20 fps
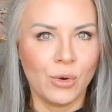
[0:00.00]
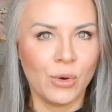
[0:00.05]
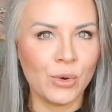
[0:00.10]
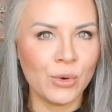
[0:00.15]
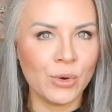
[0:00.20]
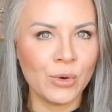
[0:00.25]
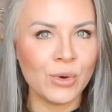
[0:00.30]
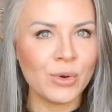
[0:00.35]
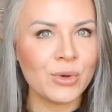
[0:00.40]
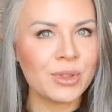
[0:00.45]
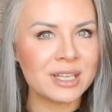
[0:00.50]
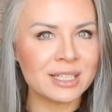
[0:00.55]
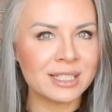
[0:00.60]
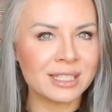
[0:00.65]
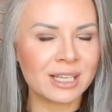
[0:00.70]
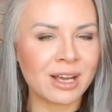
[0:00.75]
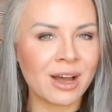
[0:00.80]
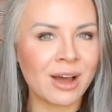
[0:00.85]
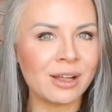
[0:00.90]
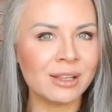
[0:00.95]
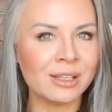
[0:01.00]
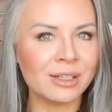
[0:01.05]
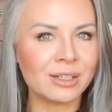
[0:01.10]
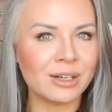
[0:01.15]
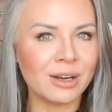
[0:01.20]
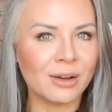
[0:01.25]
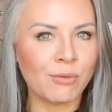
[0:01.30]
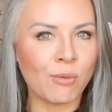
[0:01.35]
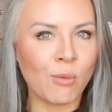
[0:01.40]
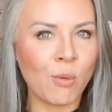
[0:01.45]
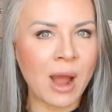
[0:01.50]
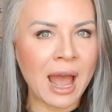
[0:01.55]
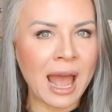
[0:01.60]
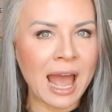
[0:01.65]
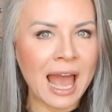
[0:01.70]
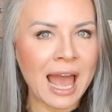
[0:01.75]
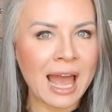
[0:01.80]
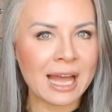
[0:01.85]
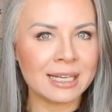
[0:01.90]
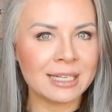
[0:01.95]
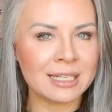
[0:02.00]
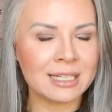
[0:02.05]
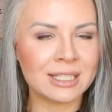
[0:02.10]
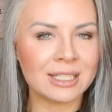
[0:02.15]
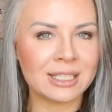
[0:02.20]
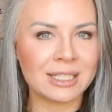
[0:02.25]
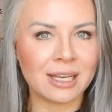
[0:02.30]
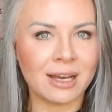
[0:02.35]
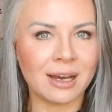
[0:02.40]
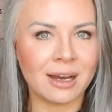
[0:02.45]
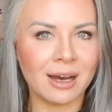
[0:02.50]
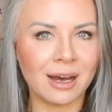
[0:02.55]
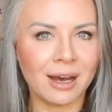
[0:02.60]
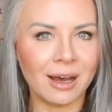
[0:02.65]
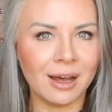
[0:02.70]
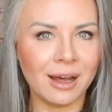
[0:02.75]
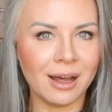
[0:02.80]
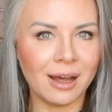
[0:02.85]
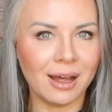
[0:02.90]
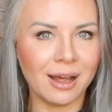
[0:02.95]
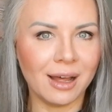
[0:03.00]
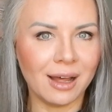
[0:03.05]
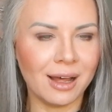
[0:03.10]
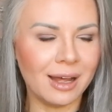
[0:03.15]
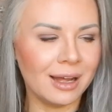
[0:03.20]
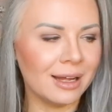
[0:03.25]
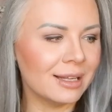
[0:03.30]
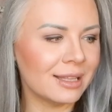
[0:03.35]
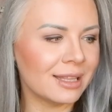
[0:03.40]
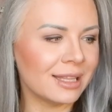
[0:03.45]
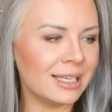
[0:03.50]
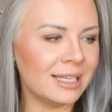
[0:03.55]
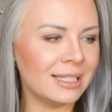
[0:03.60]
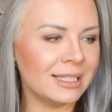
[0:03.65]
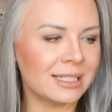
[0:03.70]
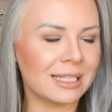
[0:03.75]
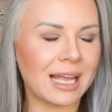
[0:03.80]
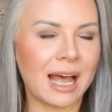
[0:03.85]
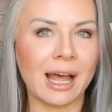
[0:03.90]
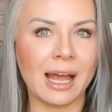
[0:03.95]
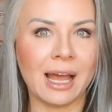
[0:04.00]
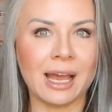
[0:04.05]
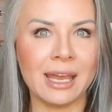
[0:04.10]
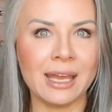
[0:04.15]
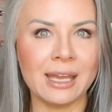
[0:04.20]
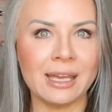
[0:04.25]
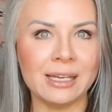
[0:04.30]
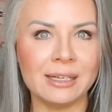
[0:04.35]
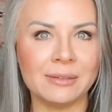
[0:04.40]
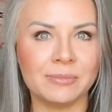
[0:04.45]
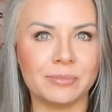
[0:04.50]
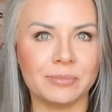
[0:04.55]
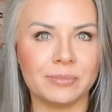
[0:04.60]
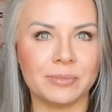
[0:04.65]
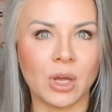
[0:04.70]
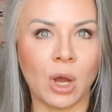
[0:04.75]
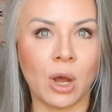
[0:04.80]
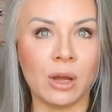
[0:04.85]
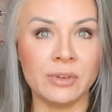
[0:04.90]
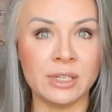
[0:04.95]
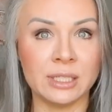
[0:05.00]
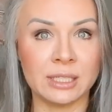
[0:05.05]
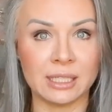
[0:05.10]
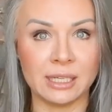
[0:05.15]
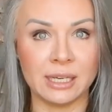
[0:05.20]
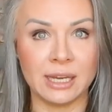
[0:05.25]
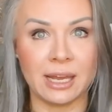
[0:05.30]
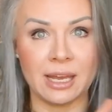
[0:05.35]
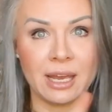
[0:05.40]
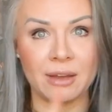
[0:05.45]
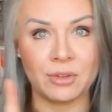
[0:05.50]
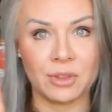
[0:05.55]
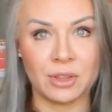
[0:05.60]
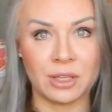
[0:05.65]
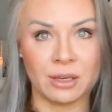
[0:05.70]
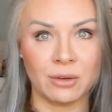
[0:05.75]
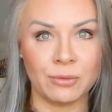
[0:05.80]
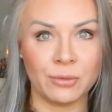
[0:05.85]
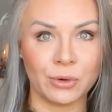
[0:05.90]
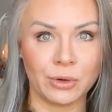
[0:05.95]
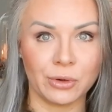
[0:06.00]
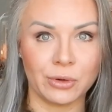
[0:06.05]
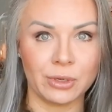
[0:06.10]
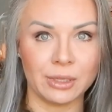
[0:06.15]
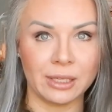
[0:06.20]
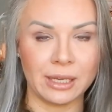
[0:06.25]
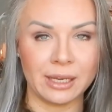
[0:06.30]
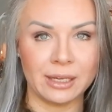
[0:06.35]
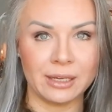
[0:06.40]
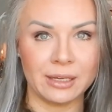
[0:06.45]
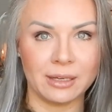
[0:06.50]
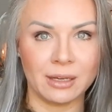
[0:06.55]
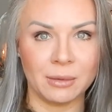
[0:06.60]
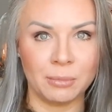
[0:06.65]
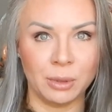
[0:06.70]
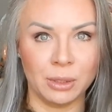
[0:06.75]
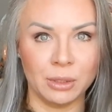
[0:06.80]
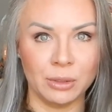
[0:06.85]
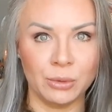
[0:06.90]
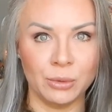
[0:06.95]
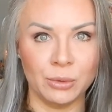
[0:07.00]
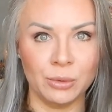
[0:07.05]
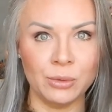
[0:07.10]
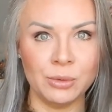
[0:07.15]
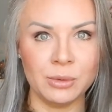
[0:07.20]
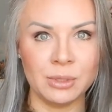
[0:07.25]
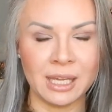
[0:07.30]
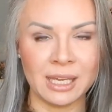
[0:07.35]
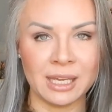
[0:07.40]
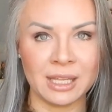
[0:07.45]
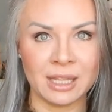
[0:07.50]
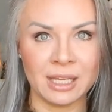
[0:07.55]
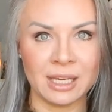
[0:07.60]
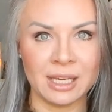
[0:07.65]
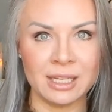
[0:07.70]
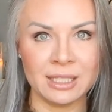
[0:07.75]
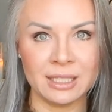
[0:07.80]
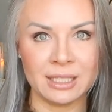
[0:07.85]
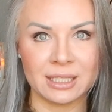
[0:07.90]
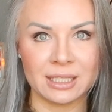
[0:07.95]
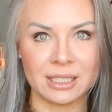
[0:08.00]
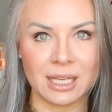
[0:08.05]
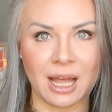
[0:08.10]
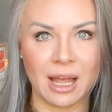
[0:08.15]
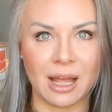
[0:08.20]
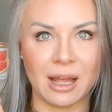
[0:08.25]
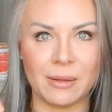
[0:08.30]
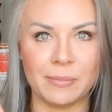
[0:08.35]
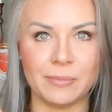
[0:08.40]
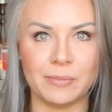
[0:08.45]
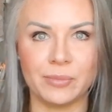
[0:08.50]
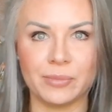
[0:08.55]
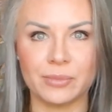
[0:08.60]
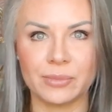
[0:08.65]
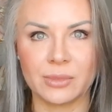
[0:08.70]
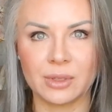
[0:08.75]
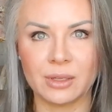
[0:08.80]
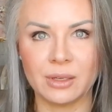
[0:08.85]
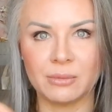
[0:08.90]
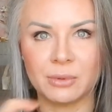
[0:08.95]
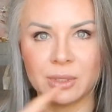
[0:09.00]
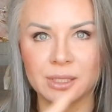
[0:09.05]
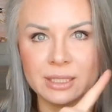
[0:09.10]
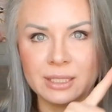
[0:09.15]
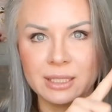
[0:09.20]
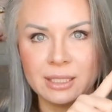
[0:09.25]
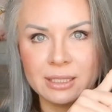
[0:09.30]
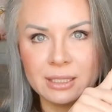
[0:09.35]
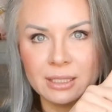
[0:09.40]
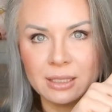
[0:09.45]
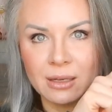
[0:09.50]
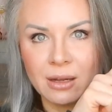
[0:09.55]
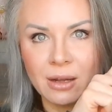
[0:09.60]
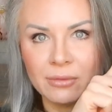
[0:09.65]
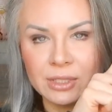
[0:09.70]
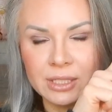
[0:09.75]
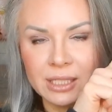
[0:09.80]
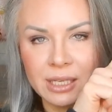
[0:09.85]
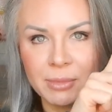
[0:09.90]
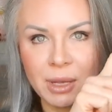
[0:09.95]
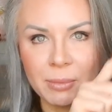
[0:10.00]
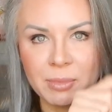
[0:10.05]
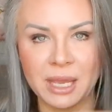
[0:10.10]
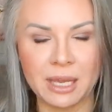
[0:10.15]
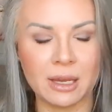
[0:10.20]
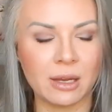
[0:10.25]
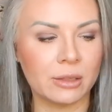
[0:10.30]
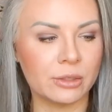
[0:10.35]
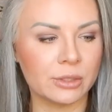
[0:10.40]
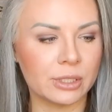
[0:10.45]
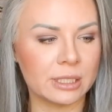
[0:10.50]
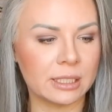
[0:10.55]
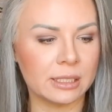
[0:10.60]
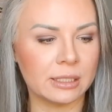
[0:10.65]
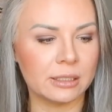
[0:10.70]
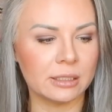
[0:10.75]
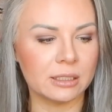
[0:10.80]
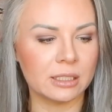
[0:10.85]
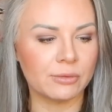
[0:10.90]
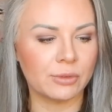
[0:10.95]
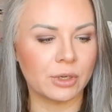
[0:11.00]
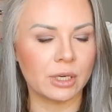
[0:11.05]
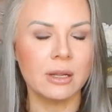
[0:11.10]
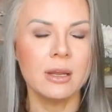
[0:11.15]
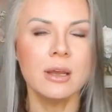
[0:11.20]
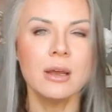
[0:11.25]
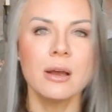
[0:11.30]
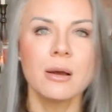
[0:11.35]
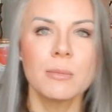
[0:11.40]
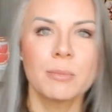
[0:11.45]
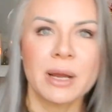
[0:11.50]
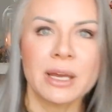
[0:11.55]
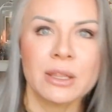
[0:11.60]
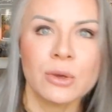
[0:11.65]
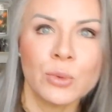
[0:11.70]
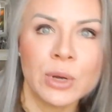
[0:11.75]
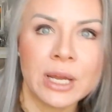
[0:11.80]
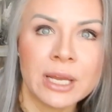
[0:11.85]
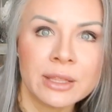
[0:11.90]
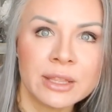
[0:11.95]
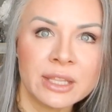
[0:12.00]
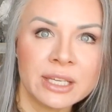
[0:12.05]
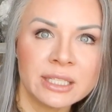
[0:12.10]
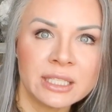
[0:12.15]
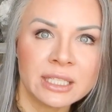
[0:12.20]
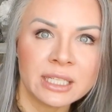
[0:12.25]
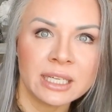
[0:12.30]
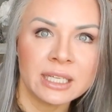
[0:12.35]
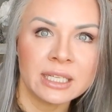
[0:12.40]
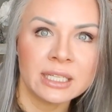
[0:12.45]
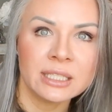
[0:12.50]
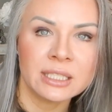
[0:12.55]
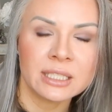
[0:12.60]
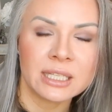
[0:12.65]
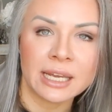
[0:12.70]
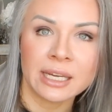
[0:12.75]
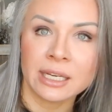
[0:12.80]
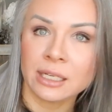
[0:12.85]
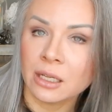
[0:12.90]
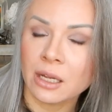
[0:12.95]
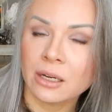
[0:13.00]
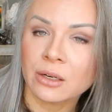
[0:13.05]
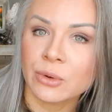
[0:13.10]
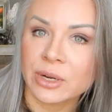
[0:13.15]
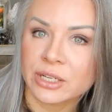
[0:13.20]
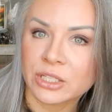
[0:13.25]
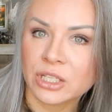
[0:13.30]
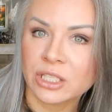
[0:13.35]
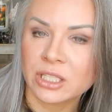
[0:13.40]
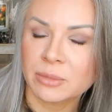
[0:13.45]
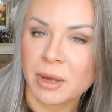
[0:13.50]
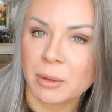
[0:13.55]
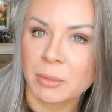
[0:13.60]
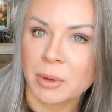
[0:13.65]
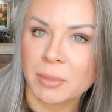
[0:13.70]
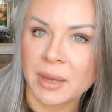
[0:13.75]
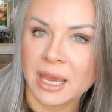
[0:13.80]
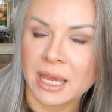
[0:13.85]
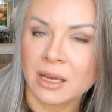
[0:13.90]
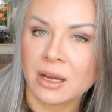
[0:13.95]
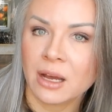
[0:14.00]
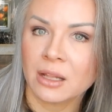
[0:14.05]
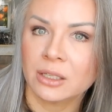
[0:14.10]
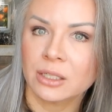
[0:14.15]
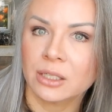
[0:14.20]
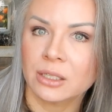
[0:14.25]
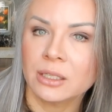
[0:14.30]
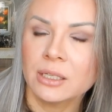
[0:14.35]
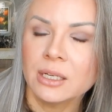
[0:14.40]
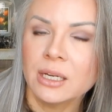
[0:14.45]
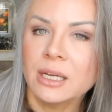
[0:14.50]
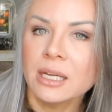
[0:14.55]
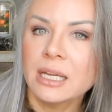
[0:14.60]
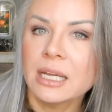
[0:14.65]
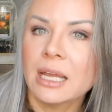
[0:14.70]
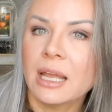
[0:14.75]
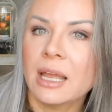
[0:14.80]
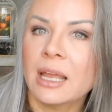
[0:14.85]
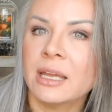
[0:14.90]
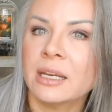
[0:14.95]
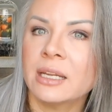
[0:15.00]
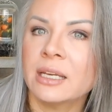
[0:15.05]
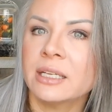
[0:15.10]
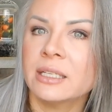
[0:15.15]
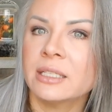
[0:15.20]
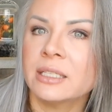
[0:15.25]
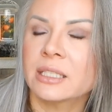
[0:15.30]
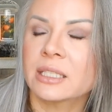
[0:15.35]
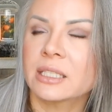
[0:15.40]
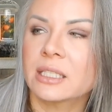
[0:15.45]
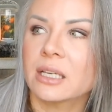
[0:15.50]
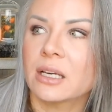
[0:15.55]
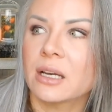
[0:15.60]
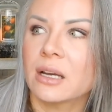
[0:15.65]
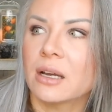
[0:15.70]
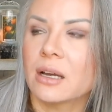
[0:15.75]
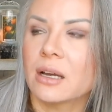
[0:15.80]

Whoo! this color of wax. Ah, this, I, obviously, I have a thing for like a blue like this. Um, well, this is obviously my paint color is a little different. By the way, this is, I get a lot of questions about my paint color. It is